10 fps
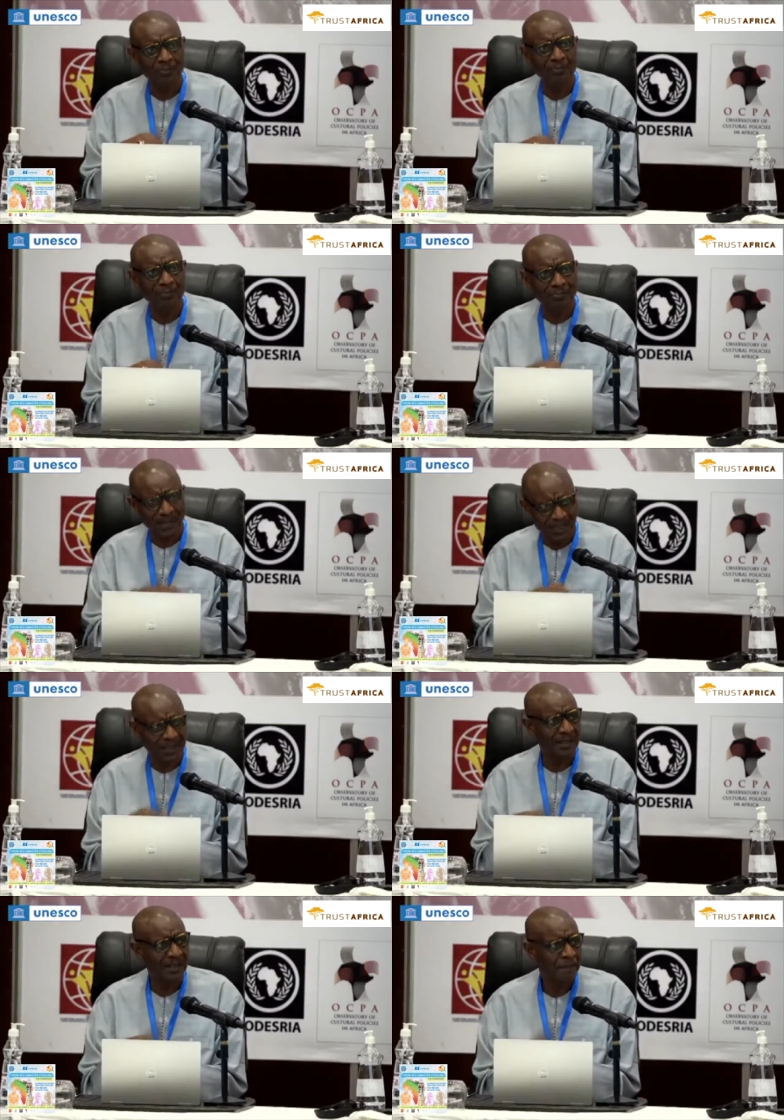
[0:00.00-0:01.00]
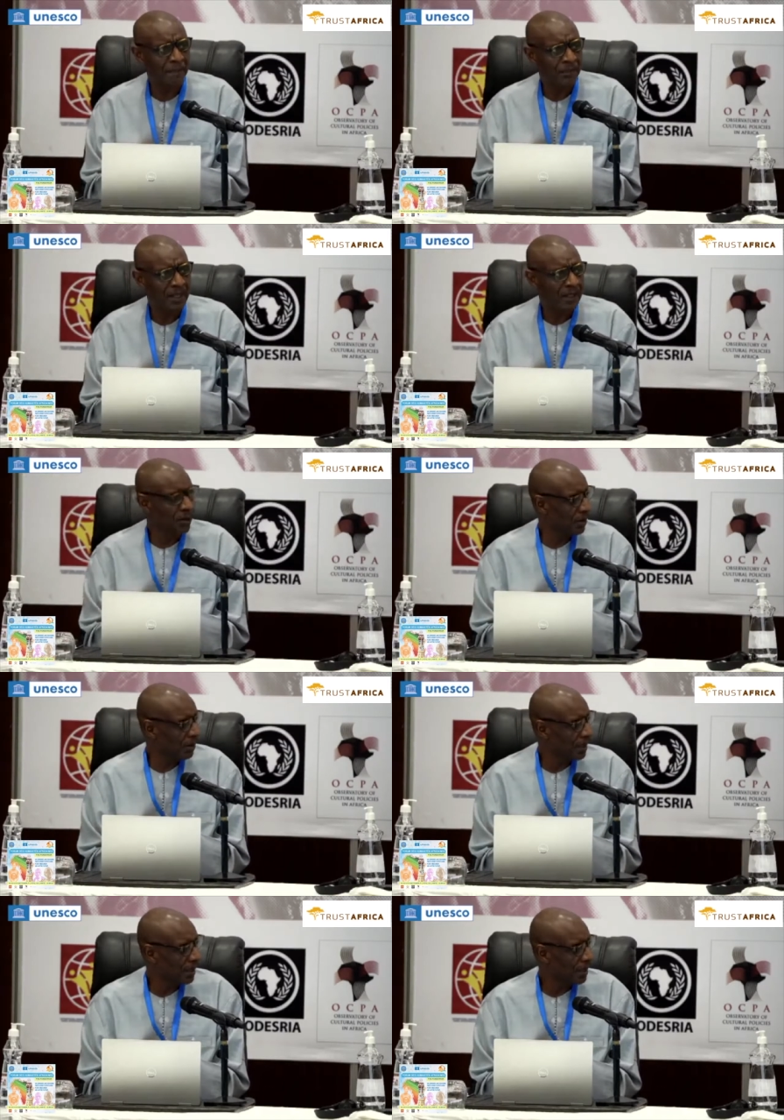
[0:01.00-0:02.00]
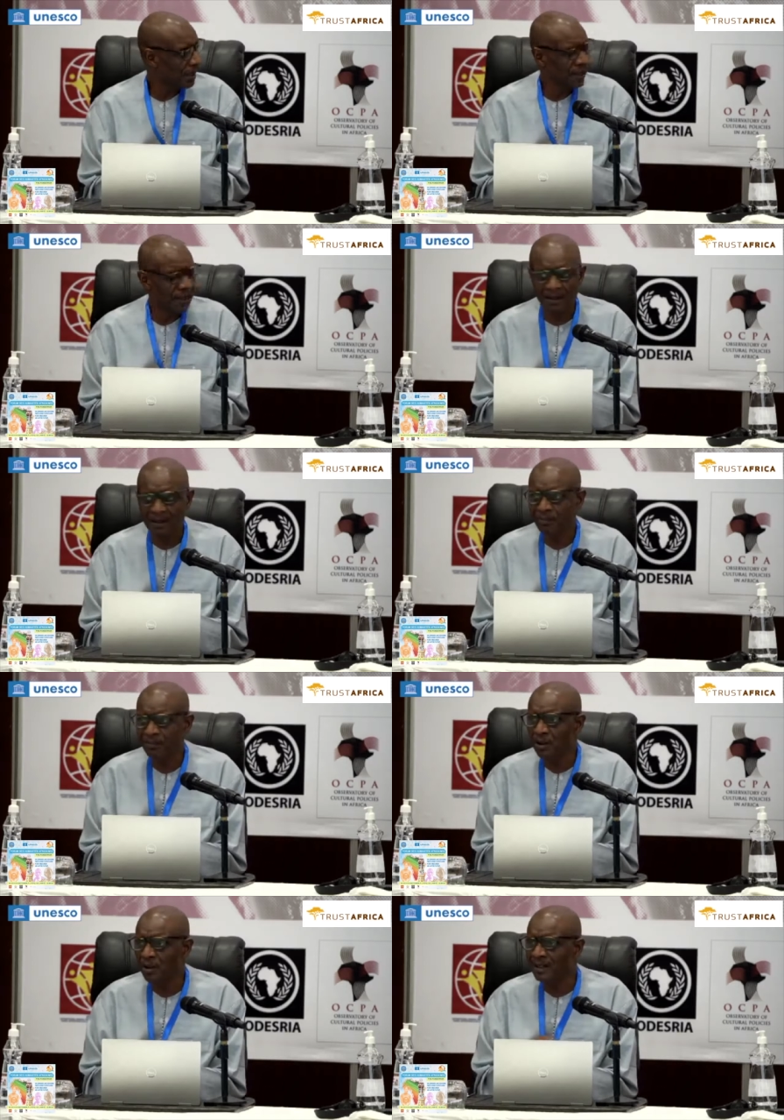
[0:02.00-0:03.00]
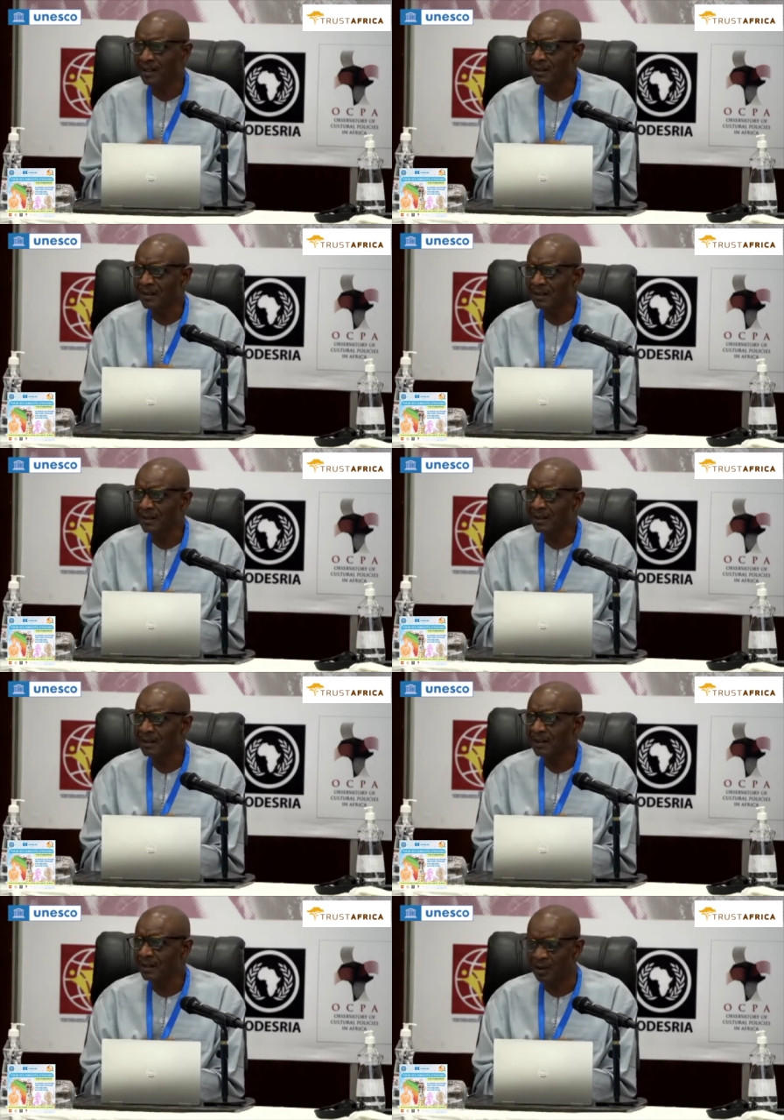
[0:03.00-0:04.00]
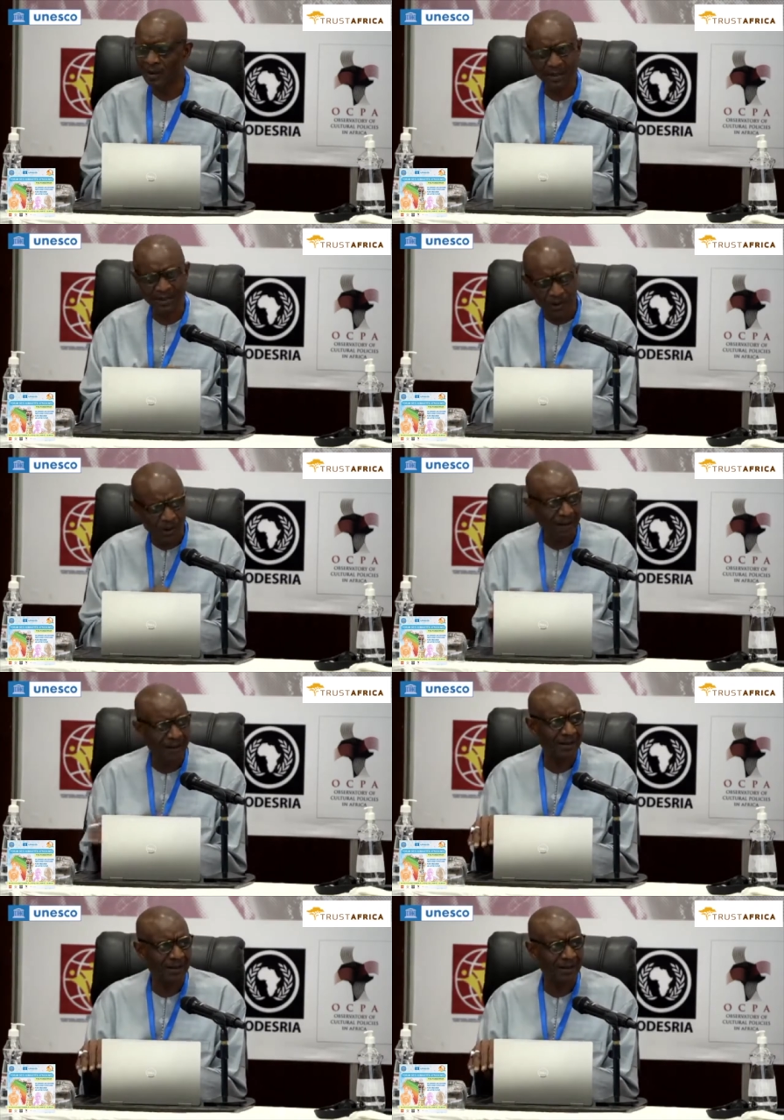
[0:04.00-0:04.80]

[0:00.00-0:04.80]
bleached, you know, and uh, becoming you know, this color.